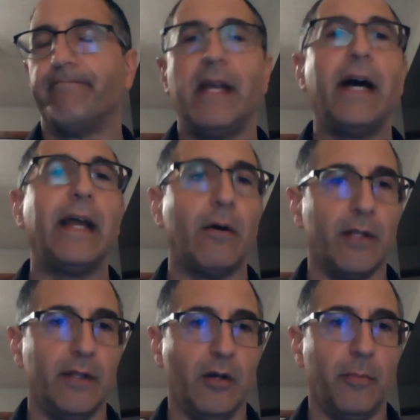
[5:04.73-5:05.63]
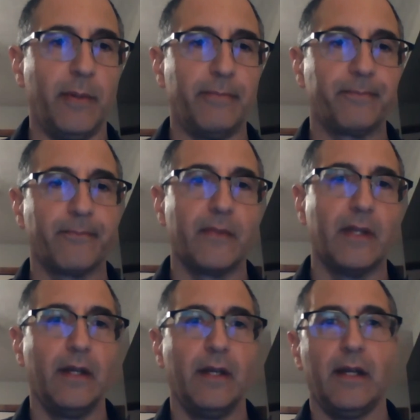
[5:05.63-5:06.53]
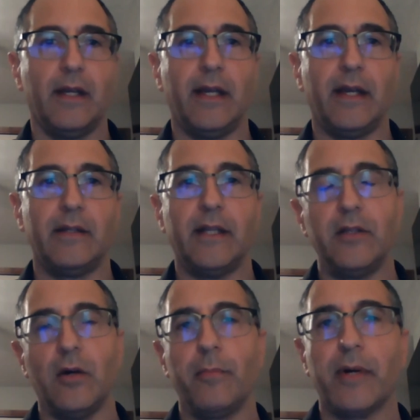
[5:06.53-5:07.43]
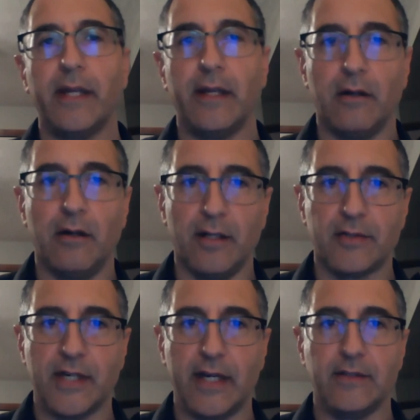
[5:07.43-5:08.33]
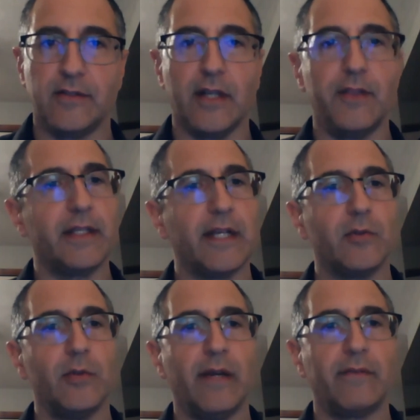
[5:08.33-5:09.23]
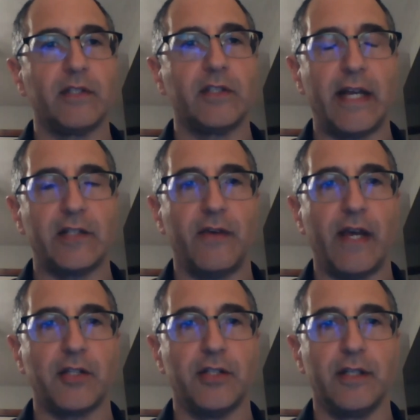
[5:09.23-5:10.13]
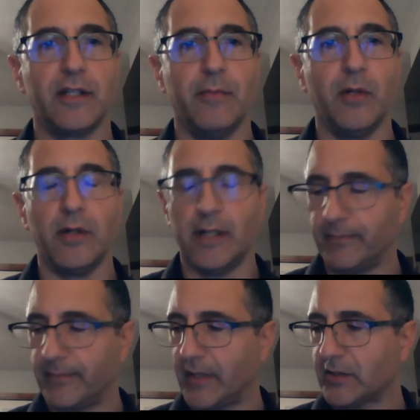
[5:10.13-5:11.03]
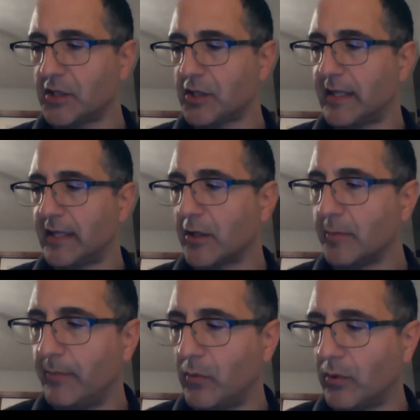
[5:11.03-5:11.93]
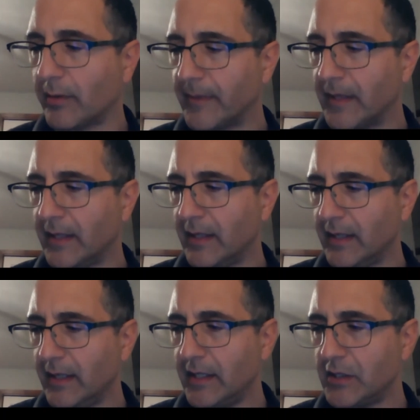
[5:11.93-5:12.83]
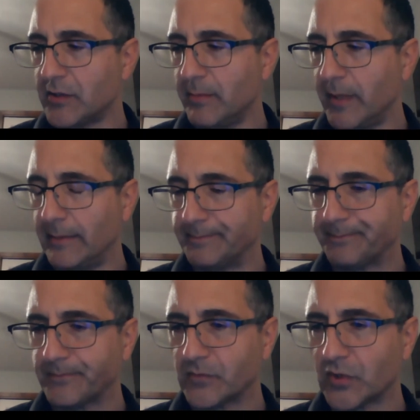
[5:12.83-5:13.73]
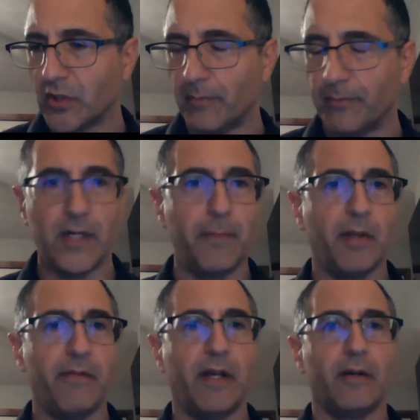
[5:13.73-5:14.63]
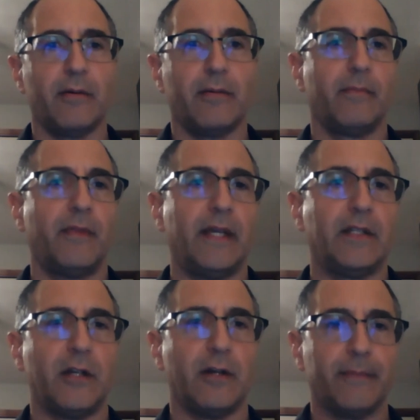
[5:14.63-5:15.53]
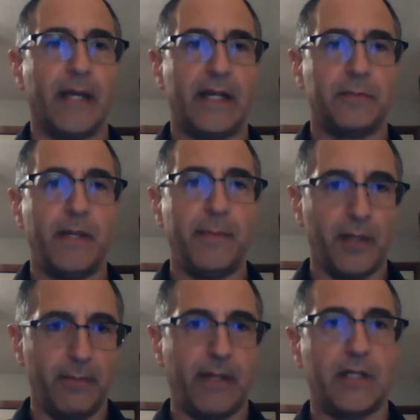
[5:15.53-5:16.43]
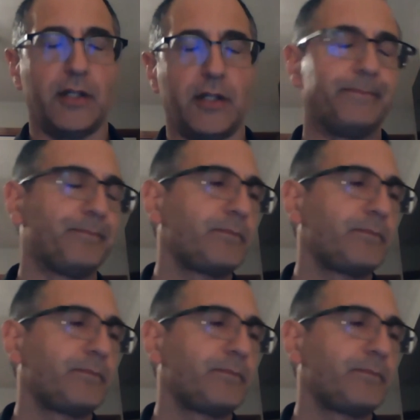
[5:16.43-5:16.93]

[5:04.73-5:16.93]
not out in the open. And they don't bring in all sides. And I think that's when you have dissatisfaction in the community. And I'll touch on that a little bit more in just a minute. So a couple of other things here. As people had mentioned,